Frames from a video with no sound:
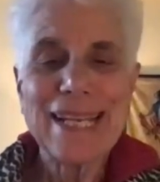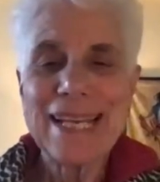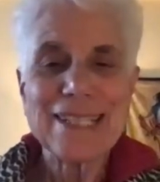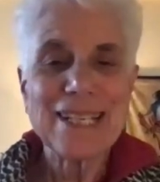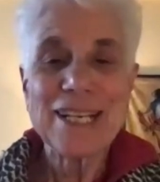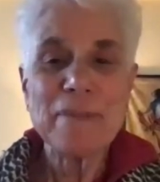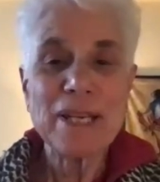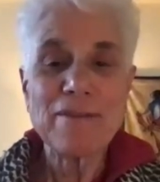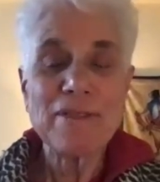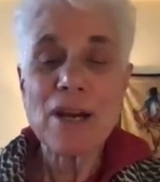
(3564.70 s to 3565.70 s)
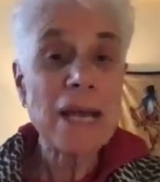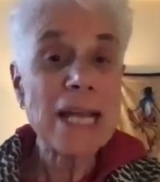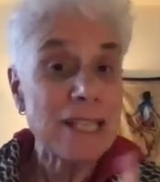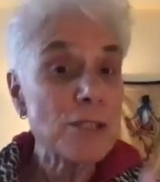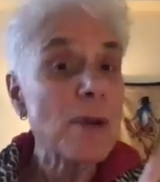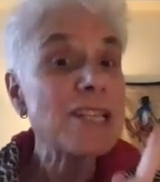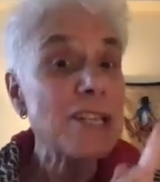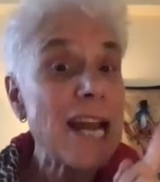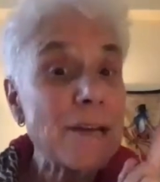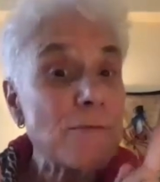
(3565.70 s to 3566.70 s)
it's gonna be a very bad
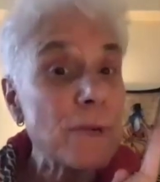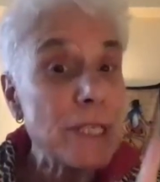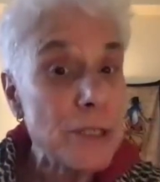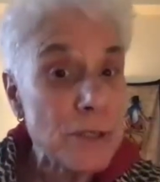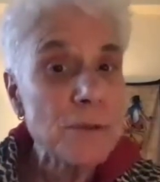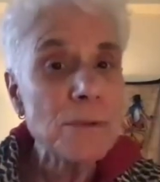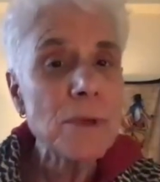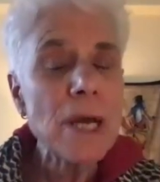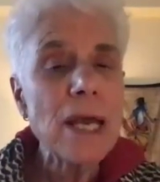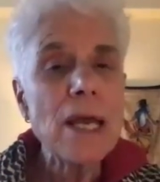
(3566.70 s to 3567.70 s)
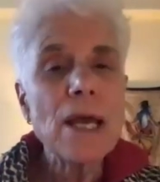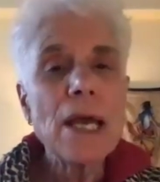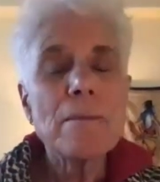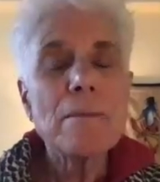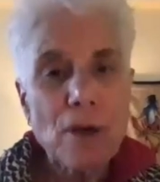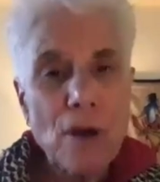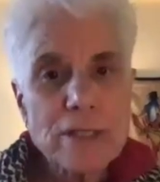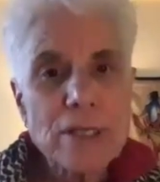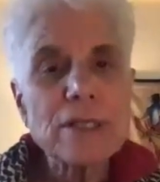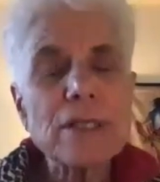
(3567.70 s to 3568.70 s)
situation. And if we do,
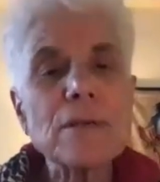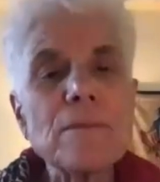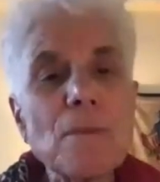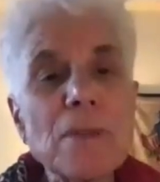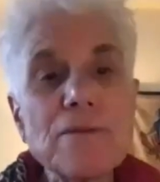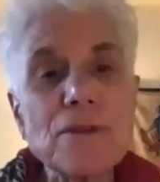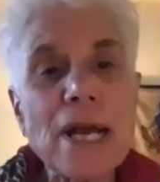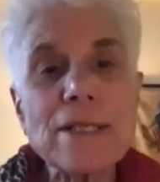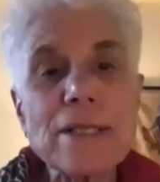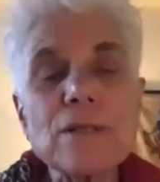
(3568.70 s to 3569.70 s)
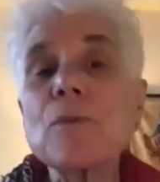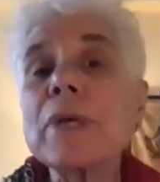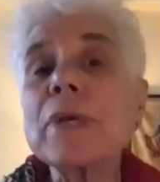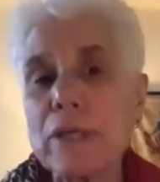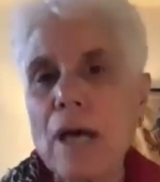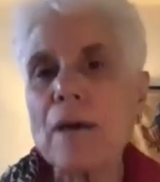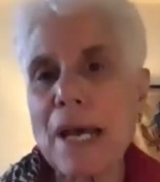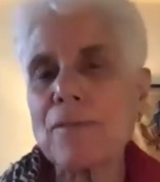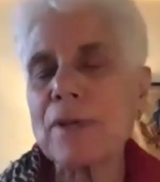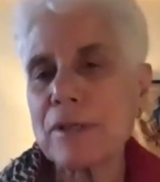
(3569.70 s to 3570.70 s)
because this is a moment of crisis, we could
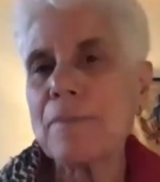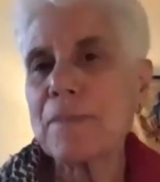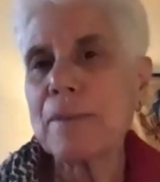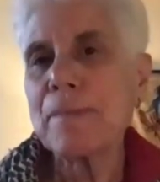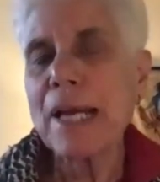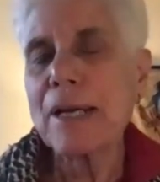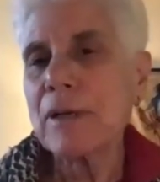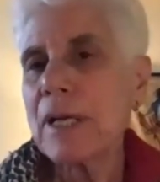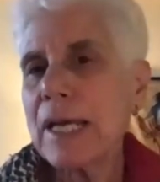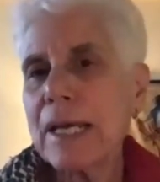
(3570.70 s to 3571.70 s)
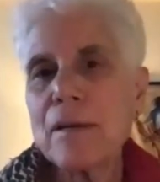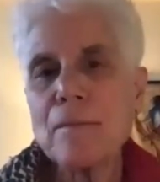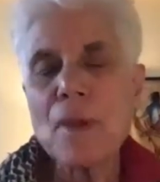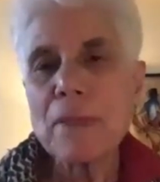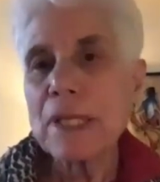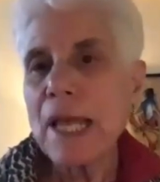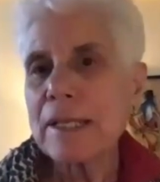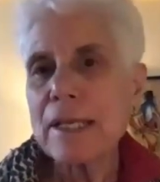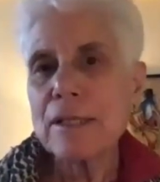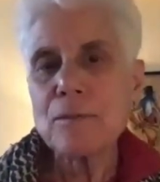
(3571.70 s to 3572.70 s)
come out with something better. In a moment
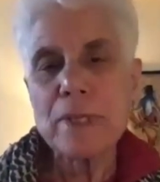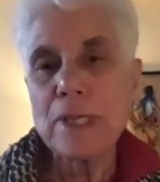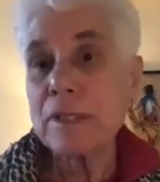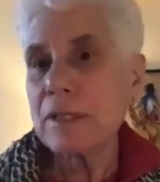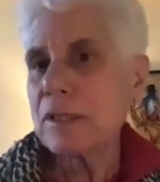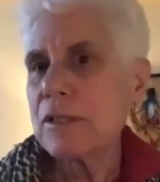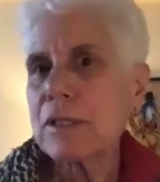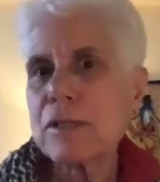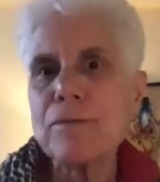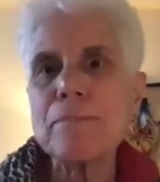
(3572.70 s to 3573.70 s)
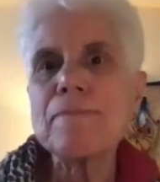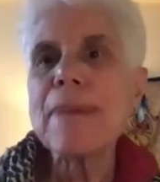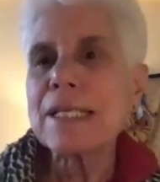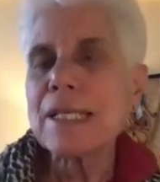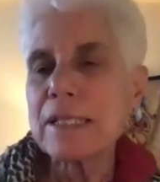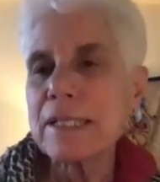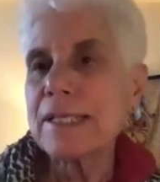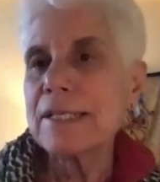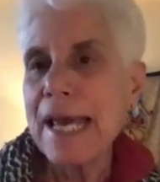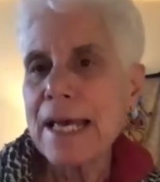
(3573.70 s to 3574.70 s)
like this, where there's tremendous
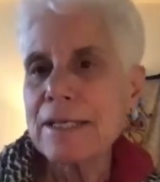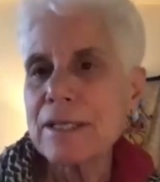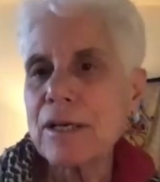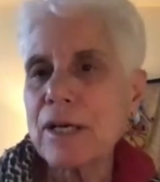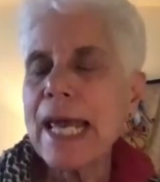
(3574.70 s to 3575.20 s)
disaster,